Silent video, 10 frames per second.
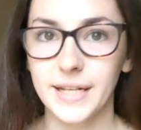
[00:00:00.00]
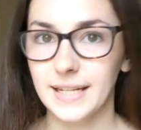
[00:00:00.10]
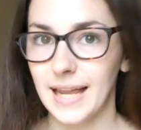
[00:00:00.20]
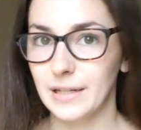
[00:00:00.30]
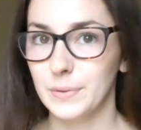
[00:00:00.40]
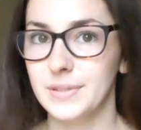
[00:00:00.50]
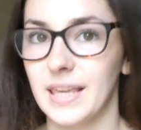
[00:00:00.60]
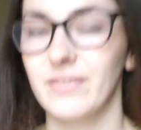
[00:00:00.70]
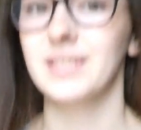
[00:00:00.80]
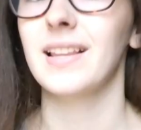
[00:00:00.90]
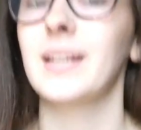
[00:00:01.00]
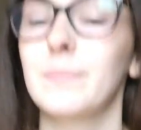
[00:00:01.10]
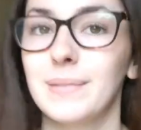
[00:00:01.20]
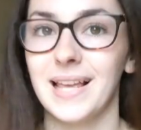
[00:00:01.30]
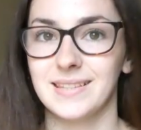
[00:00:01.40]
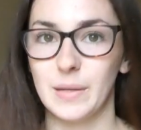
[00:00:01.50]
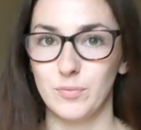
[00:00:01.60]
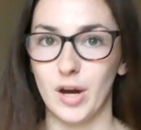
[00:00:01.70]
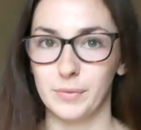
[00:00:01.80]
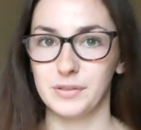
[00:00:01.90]
my landlords give us like plastic
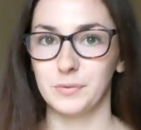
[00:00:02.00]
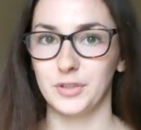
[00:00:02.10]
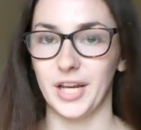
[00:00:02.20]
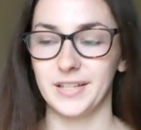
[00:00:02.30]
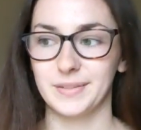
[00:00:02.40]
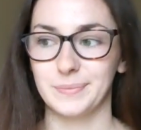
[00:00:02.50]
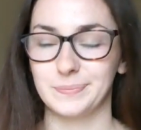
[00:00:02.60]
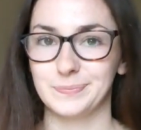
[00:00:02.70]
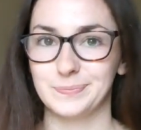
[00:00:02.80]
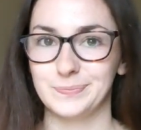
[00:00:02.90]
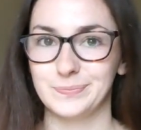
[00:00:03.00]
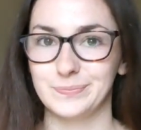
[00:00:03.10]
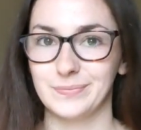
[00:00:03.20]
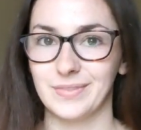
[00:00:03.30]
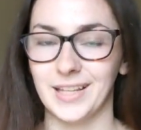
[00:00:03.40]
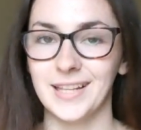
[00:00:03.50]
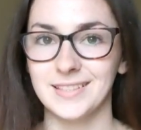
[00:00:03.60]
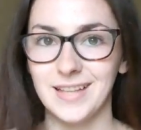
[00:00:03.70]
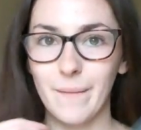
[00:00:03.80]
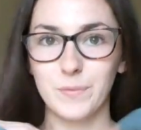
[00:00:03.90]
primary school chairs. It
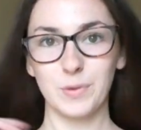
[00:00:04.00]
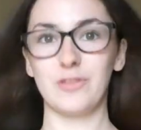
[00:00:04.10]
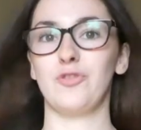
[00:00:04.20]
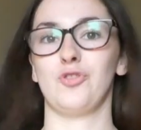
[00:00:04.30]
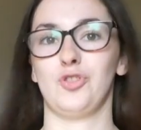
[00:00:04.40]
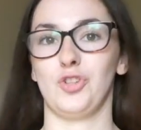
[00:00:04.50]
snapped with